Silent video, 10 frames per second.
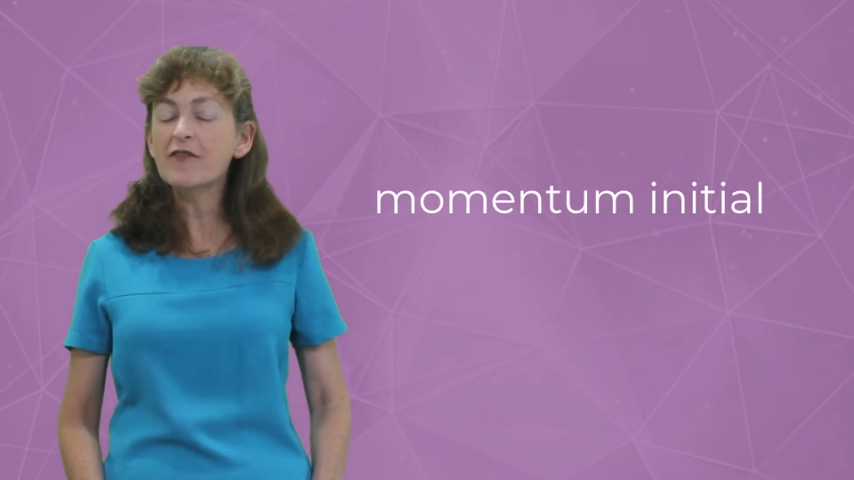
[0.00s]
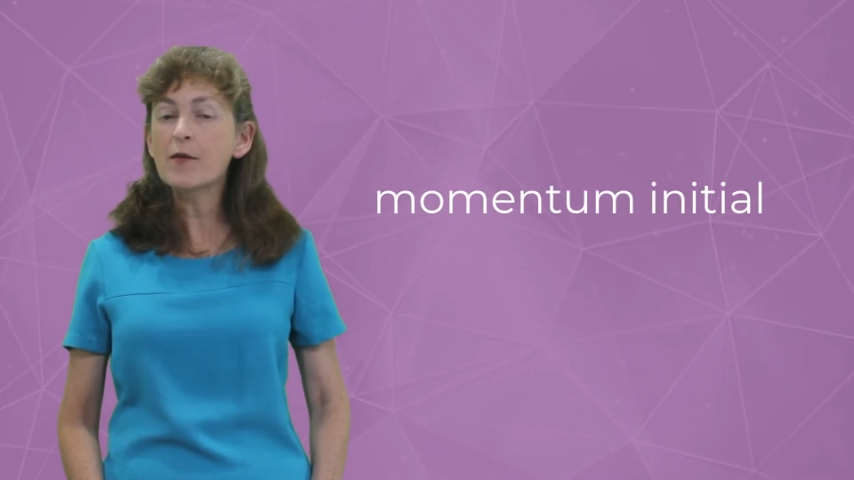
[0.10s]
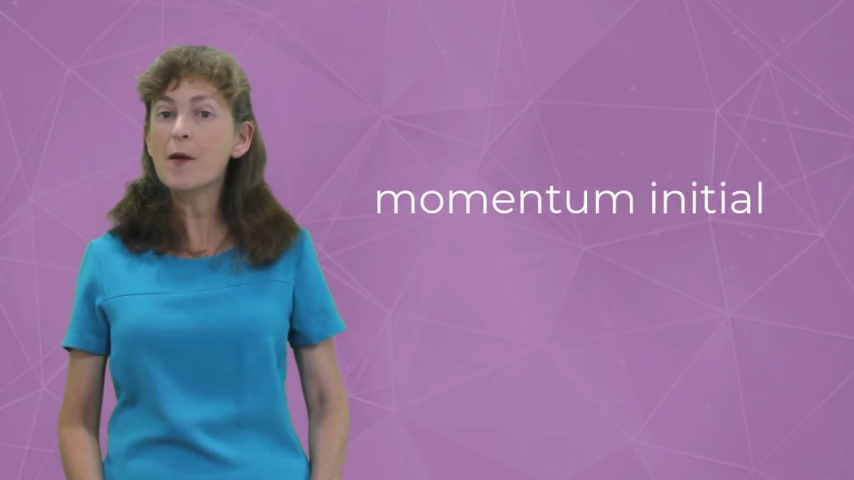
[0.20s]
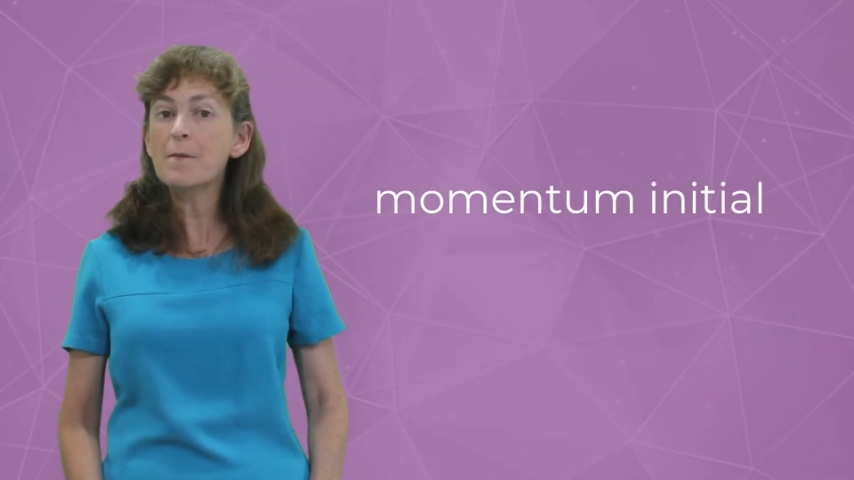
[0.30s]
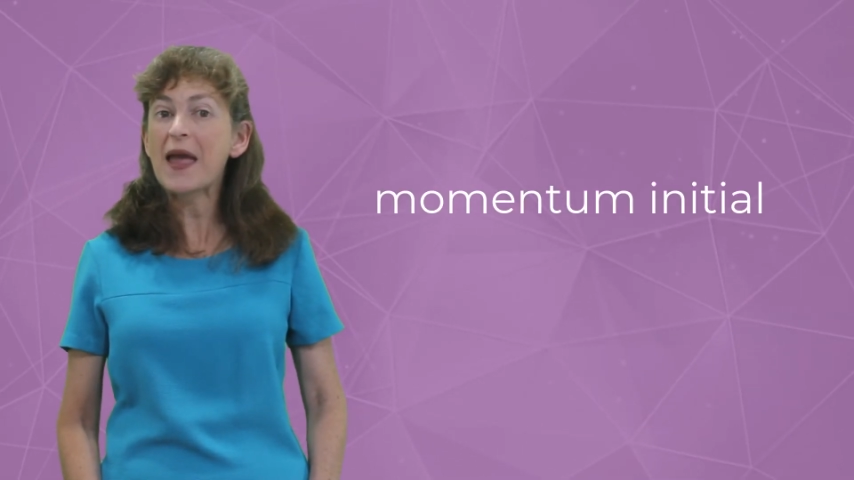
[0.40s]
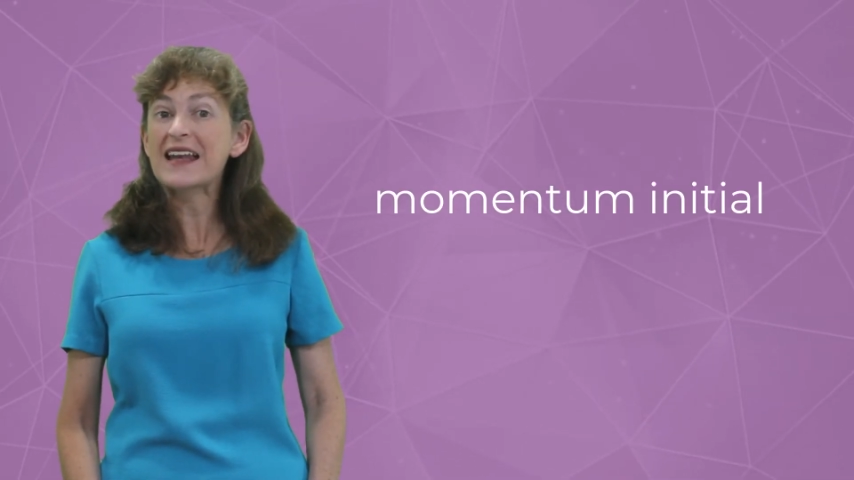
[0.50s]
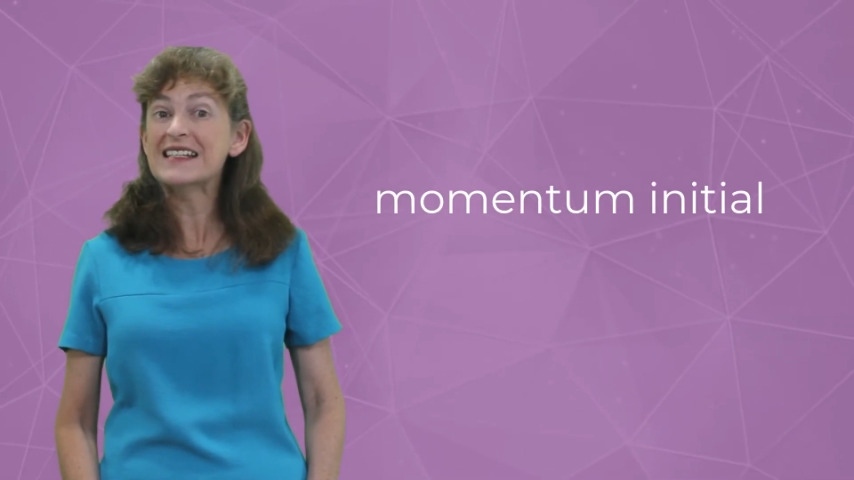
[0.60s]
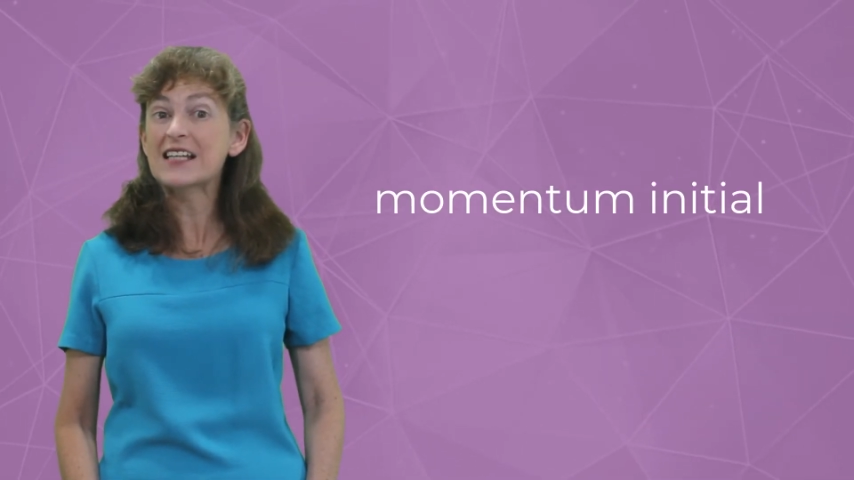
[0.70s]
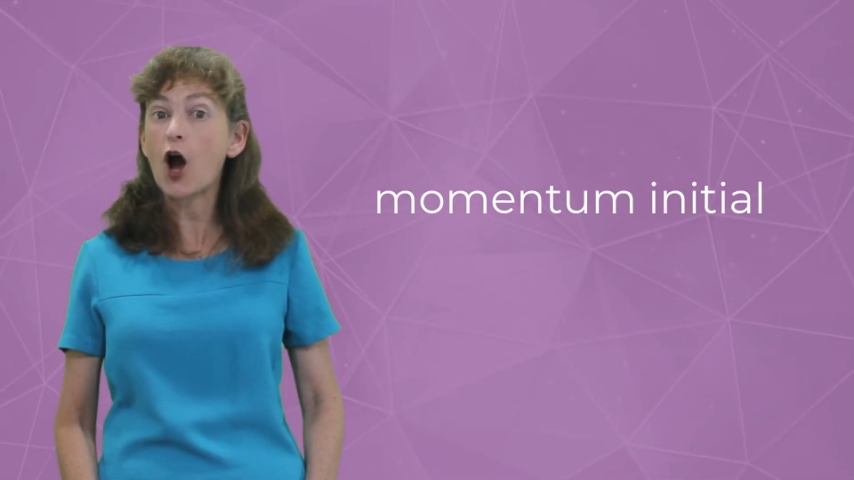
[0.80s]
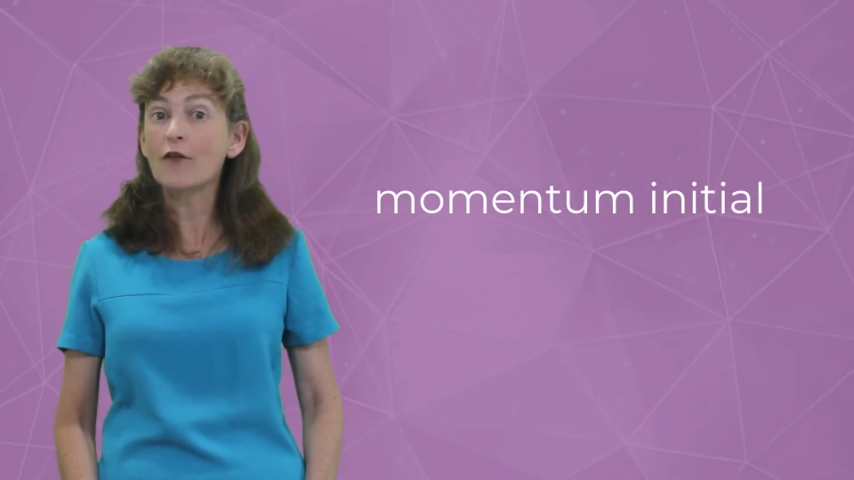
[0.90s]
the
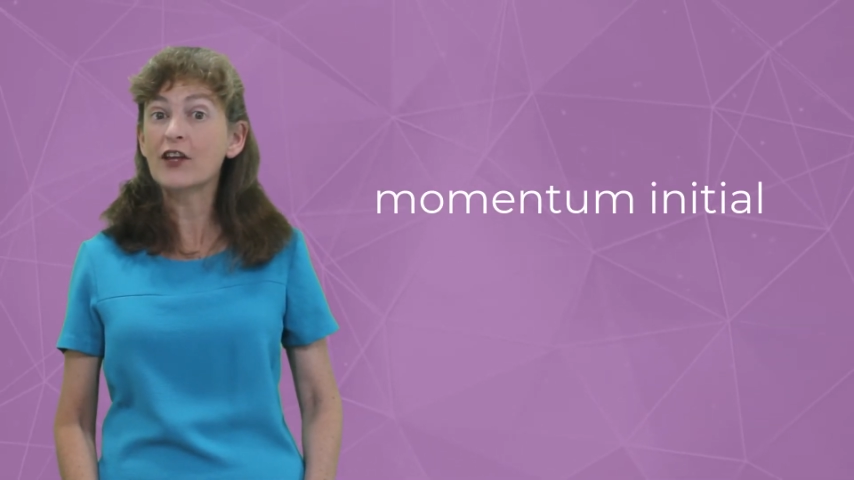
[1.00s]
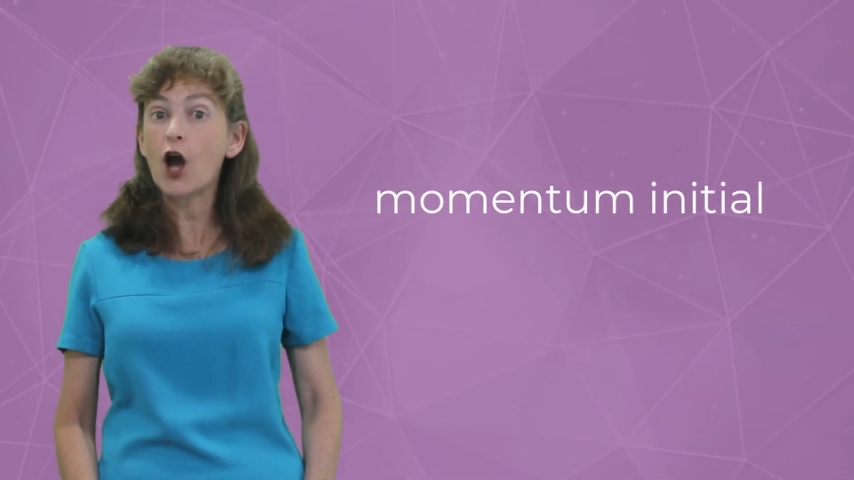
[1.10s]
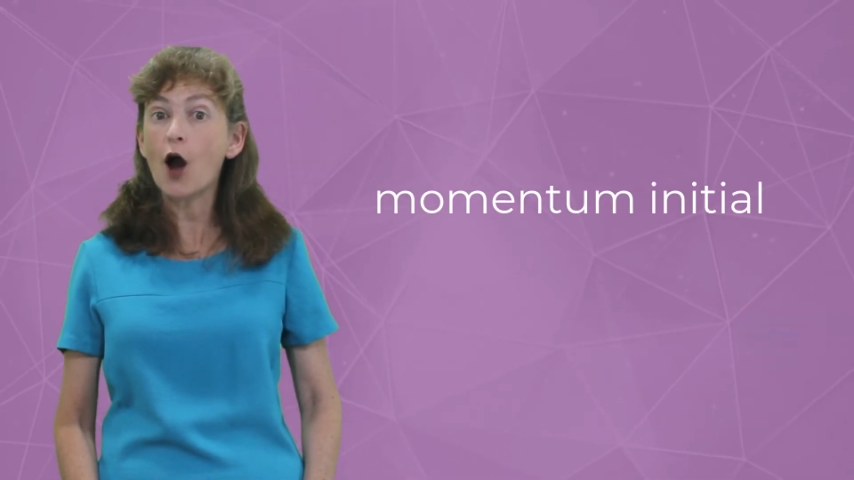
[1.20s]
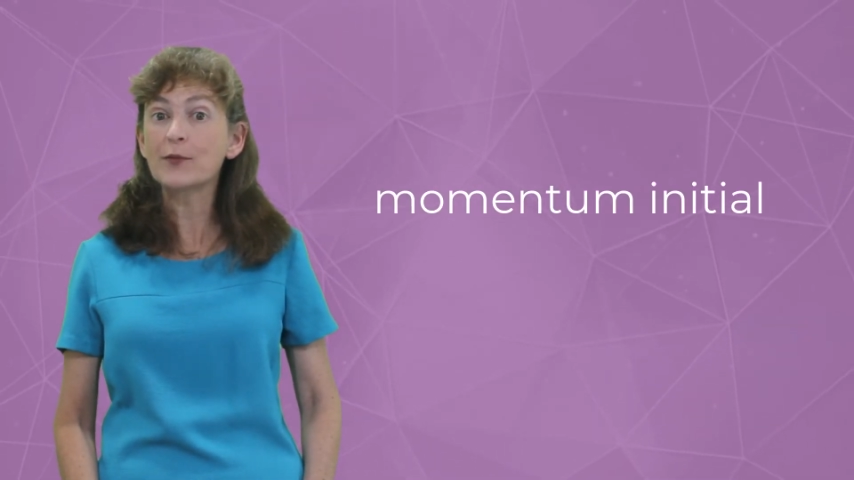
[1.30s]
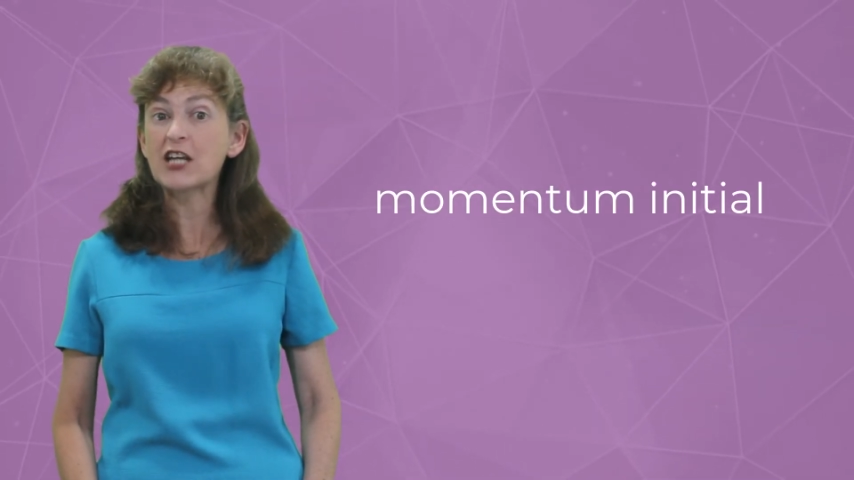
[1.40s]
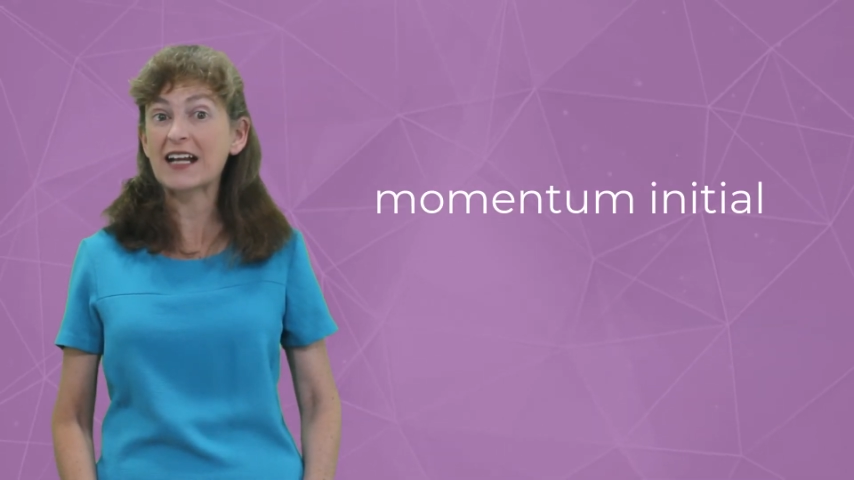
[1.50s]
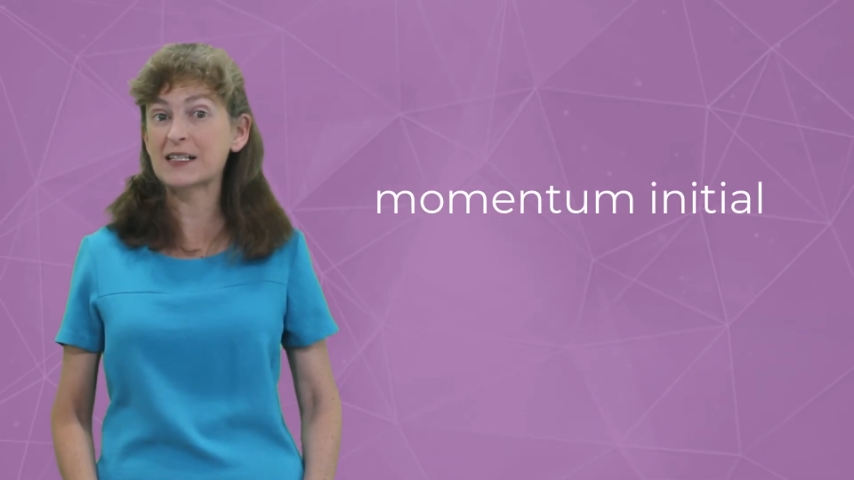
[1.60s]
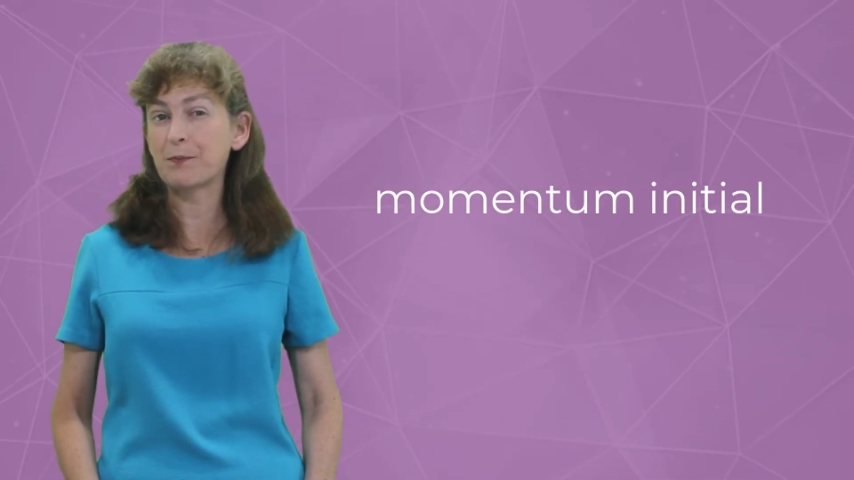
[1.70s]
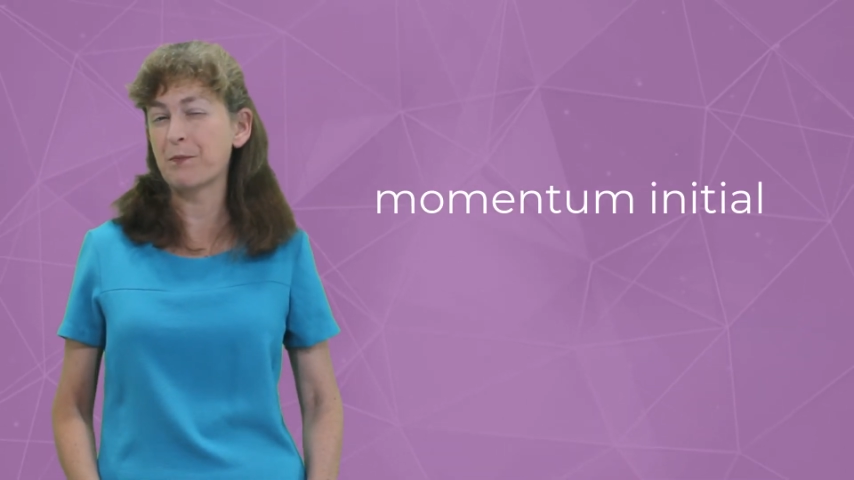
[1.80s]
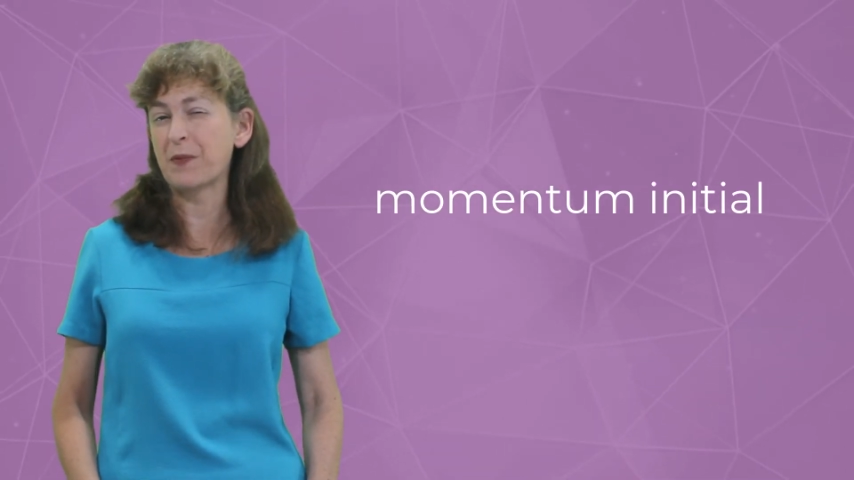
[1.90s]
momenta of the objects